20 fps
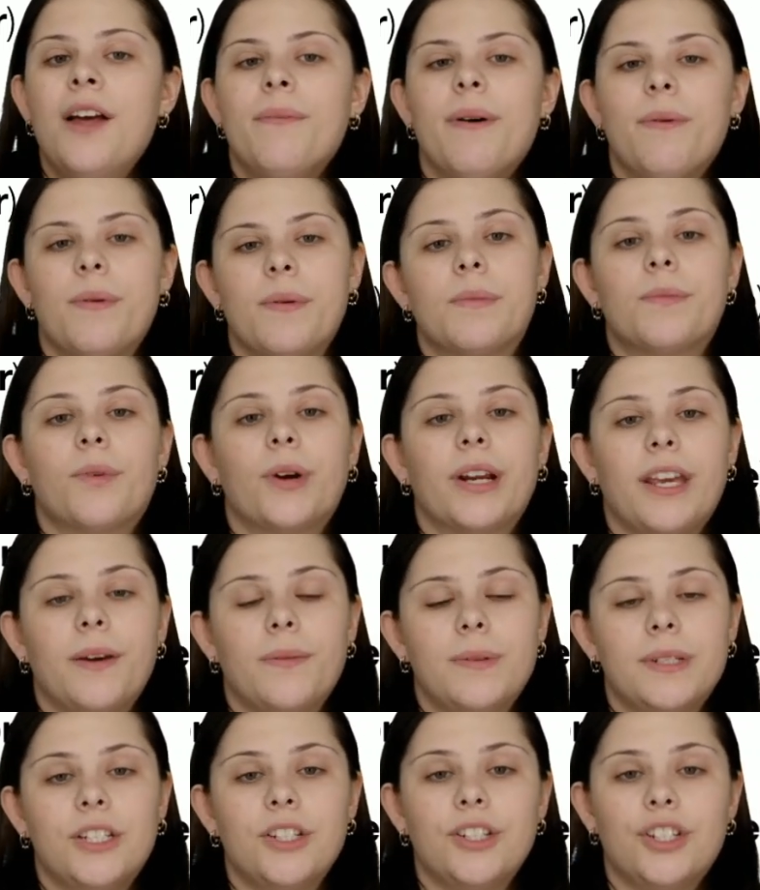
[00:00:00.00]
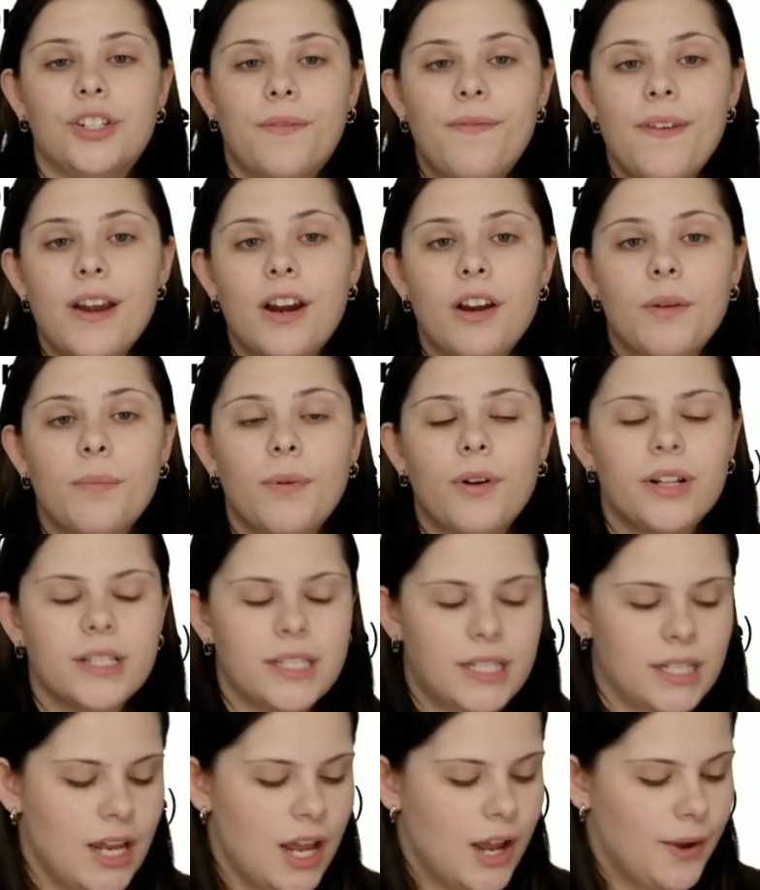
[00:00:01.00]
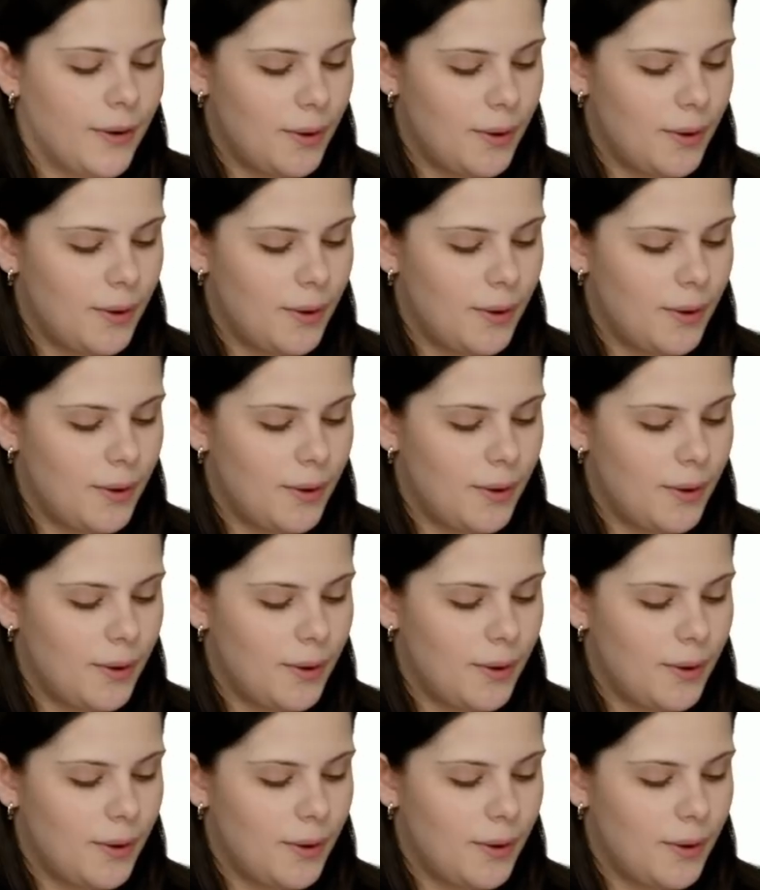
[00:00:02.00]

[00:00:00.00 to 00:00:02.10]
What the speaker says: But when we're working with Jinja variables,